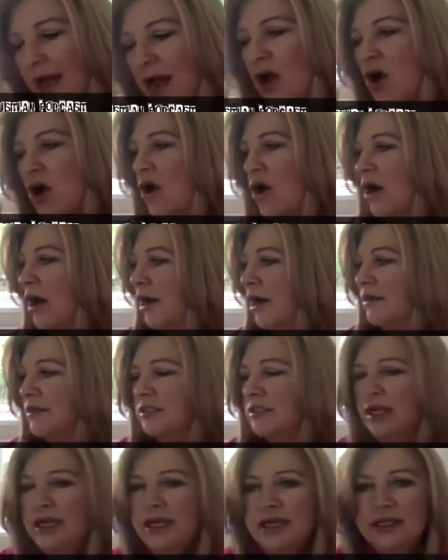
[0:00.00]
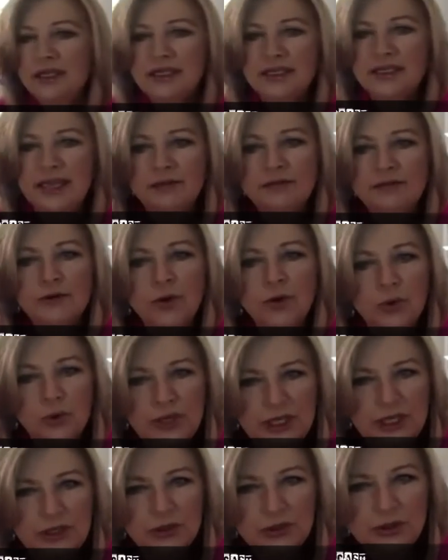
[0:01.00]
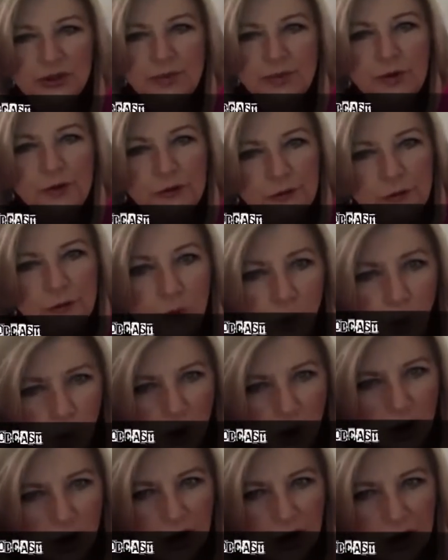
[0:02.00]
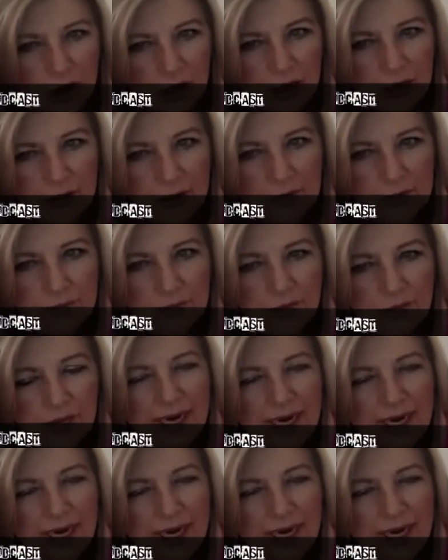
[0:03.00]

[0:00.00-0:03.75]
heart several years before and